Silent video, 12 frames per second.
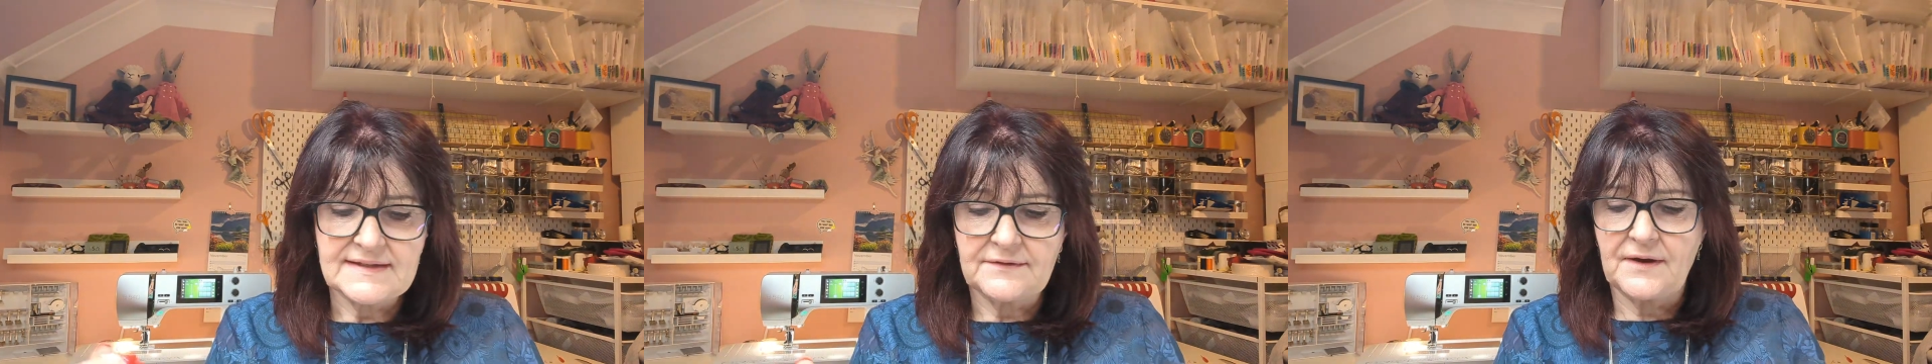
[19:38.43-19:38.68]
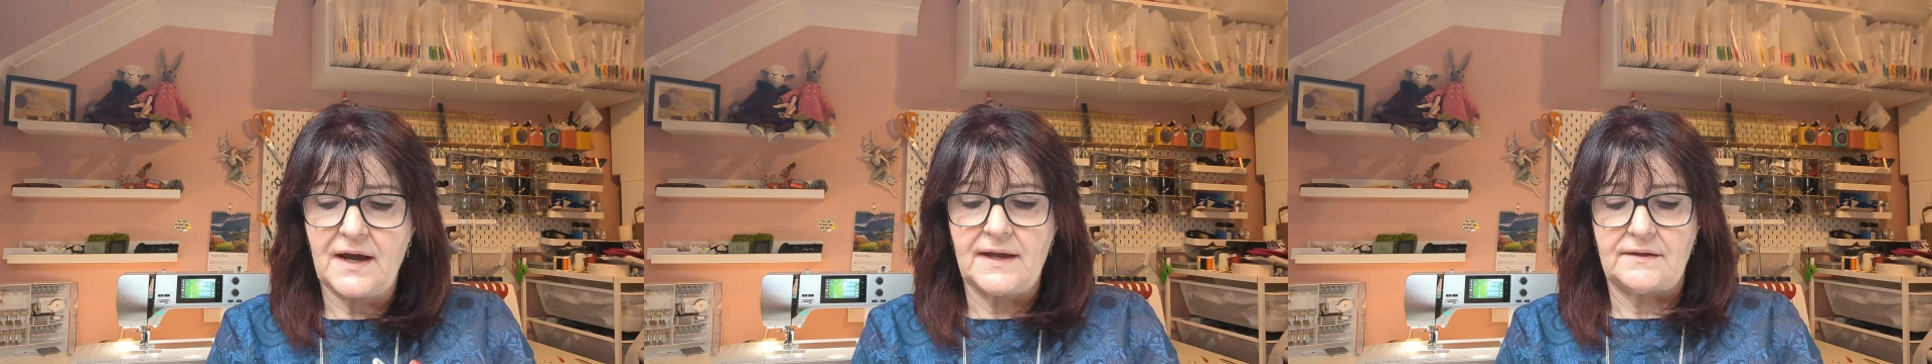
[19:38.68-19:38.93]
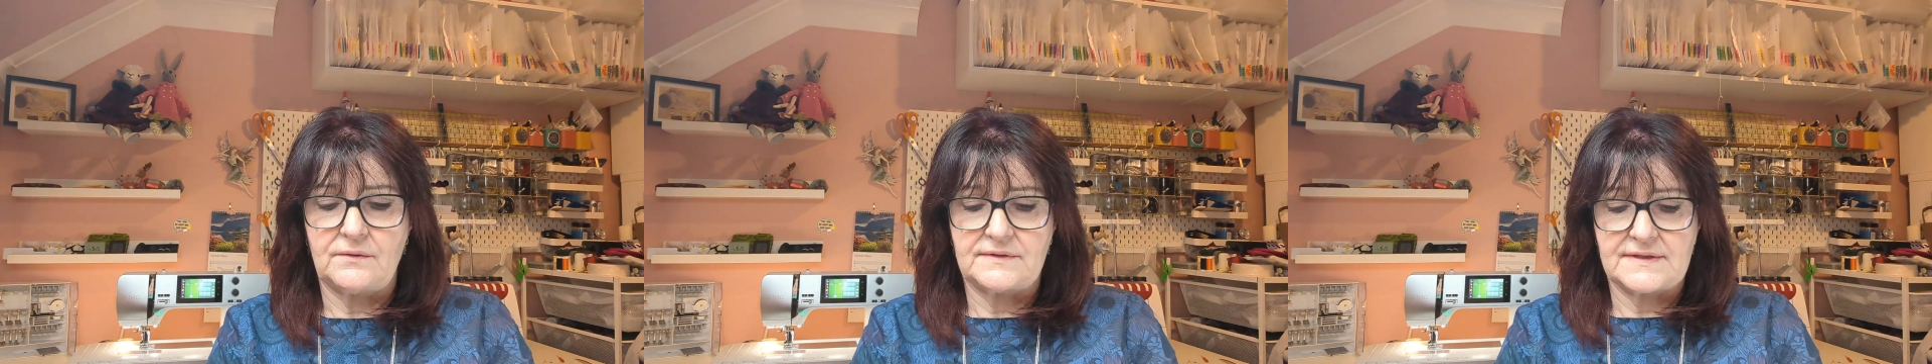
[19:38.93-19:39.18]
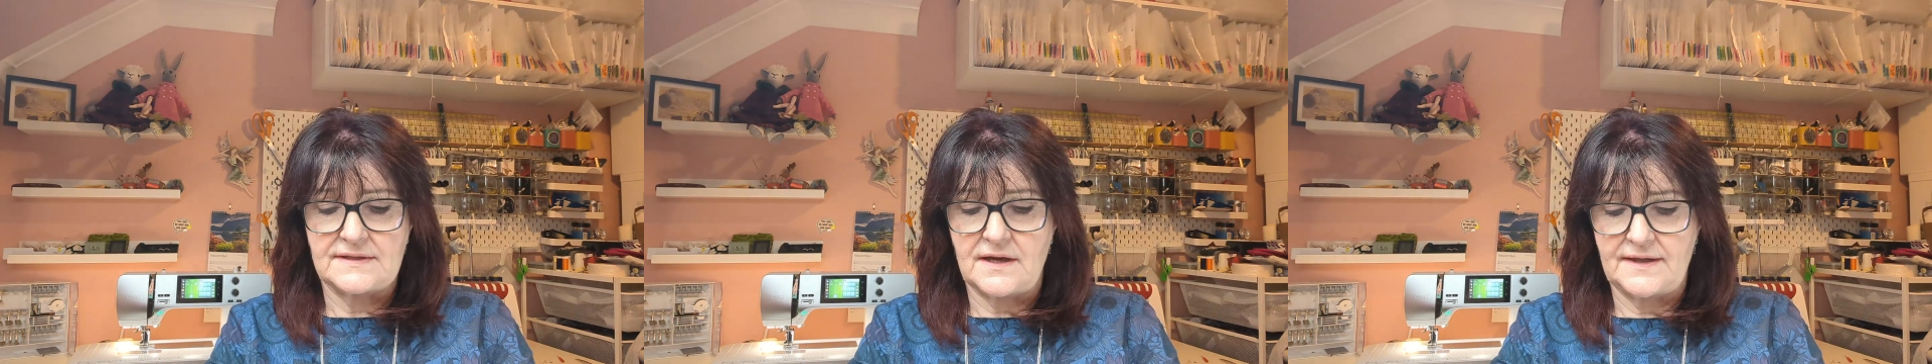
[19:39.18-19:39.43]
if I
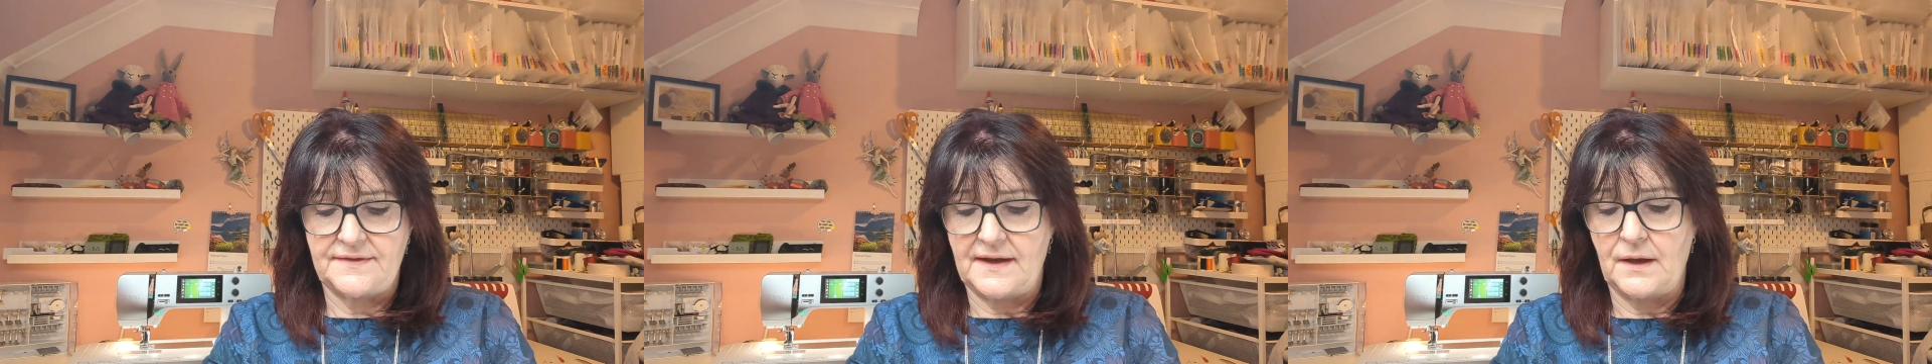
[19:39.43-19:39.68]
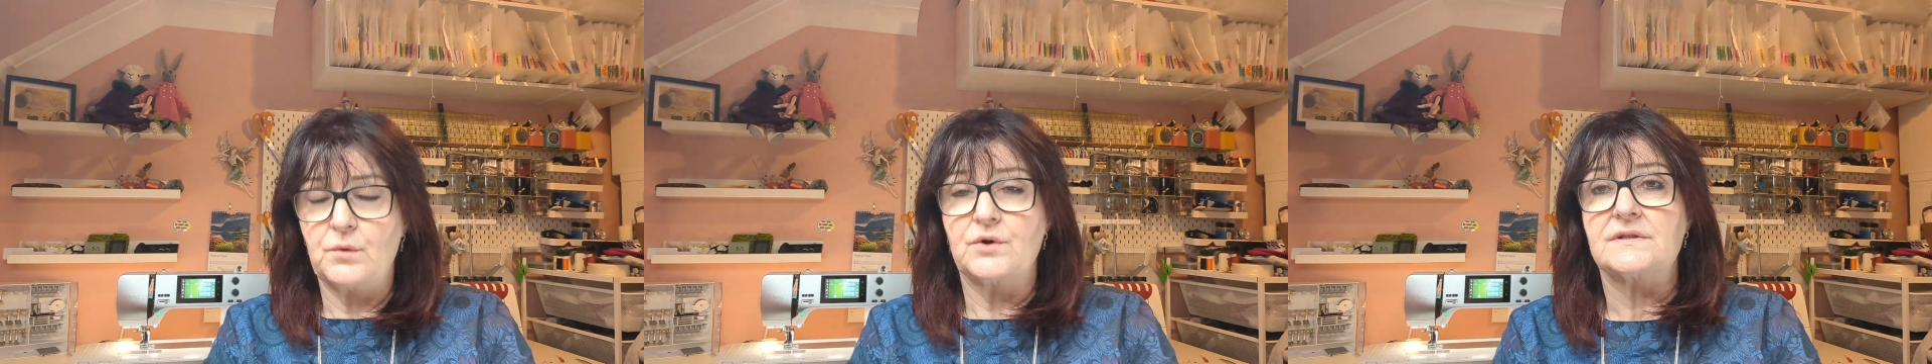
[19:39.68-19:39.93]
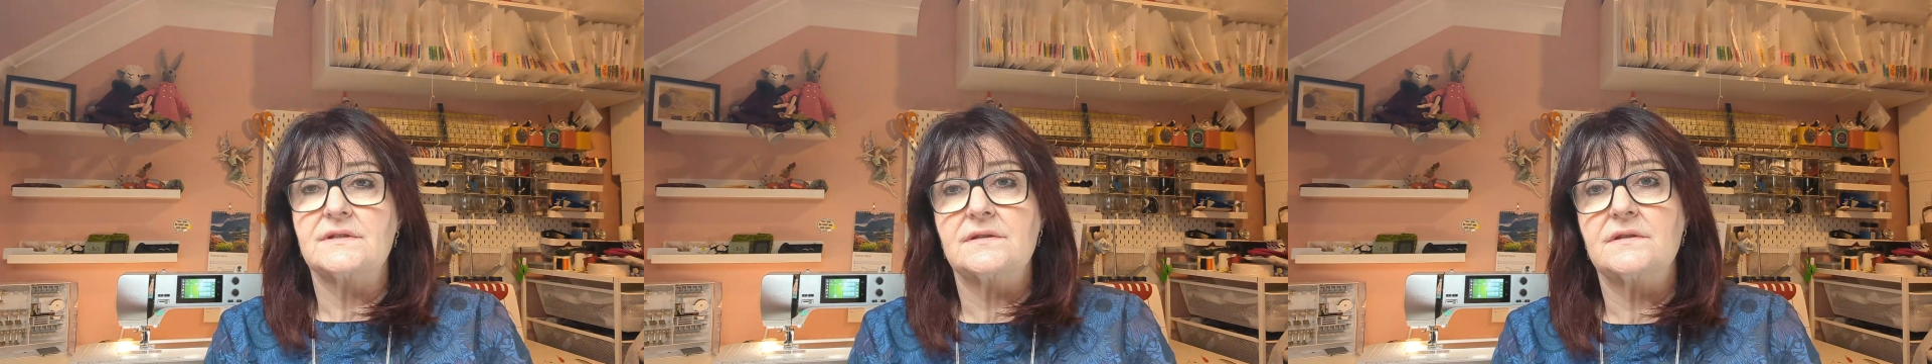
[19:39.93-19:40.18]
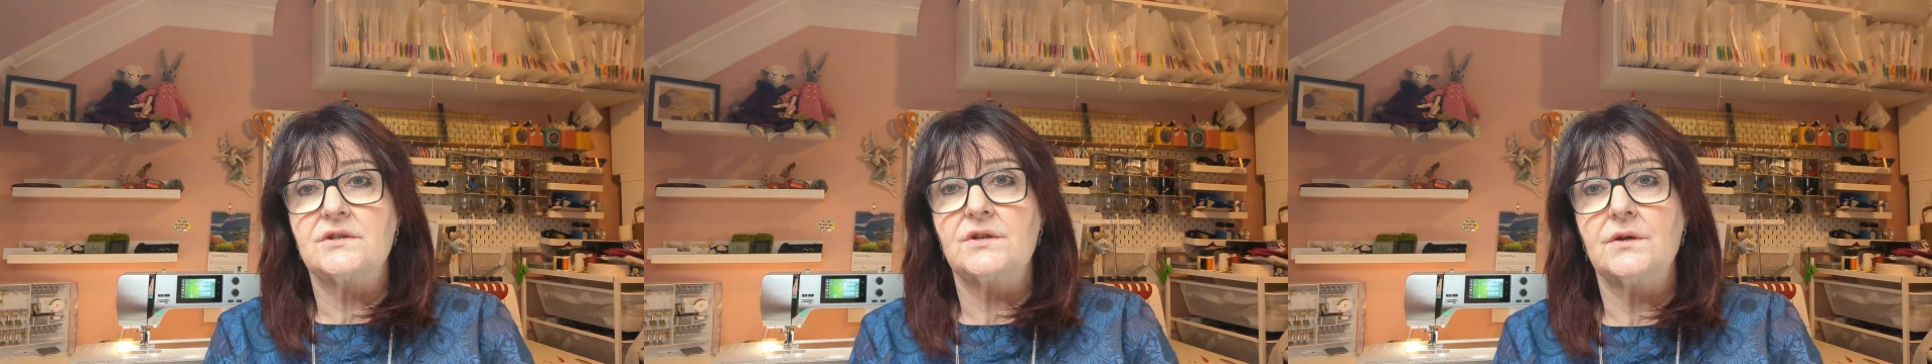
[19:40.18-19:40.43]
decide then I
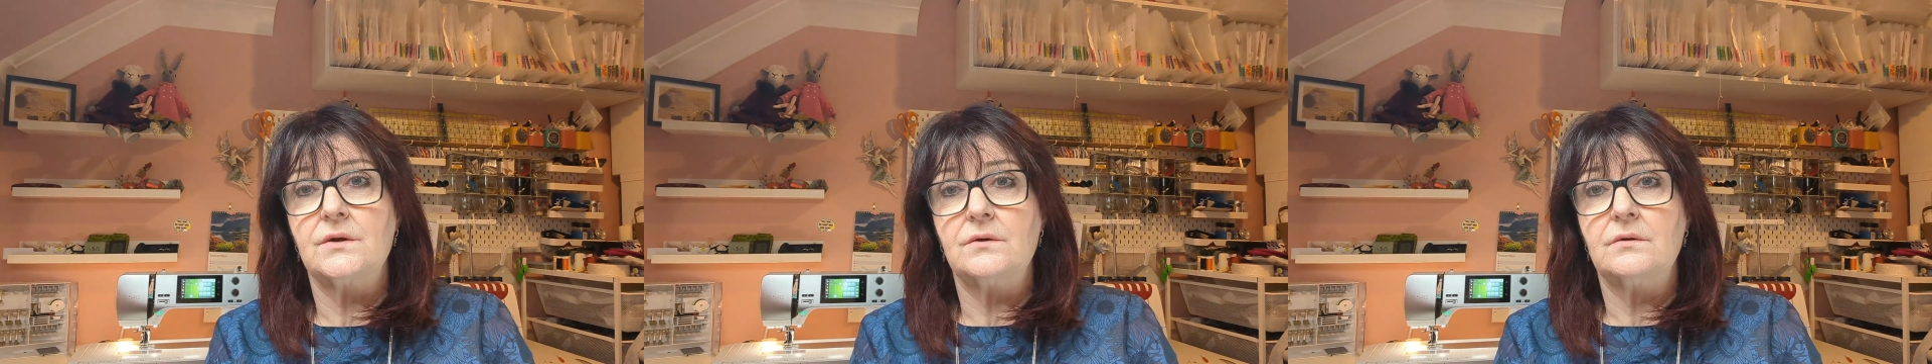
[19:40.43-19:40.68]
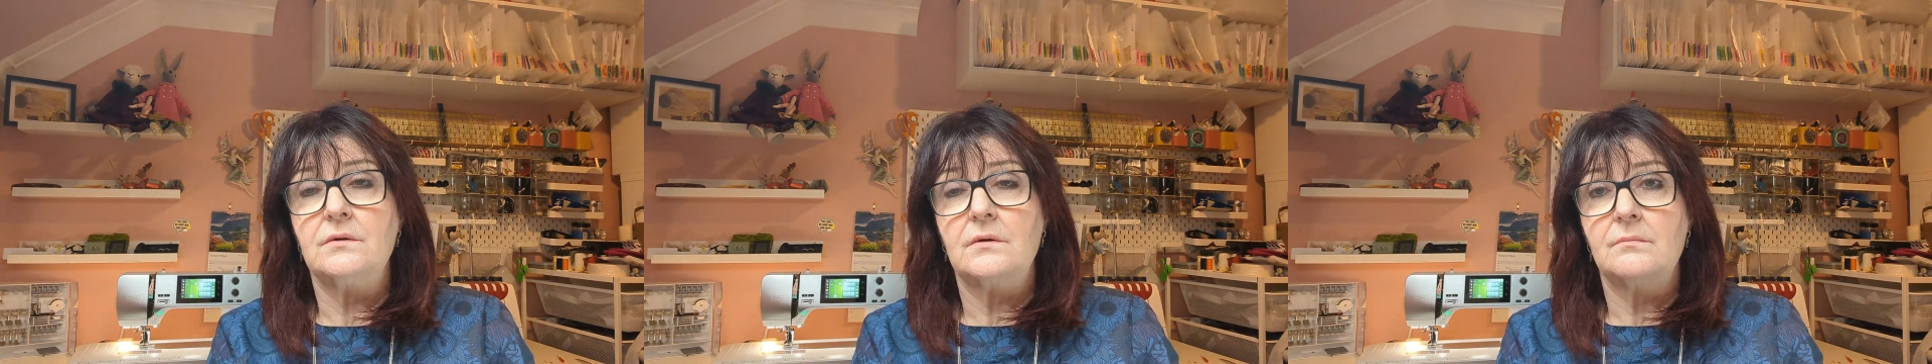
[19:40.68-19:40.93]
want to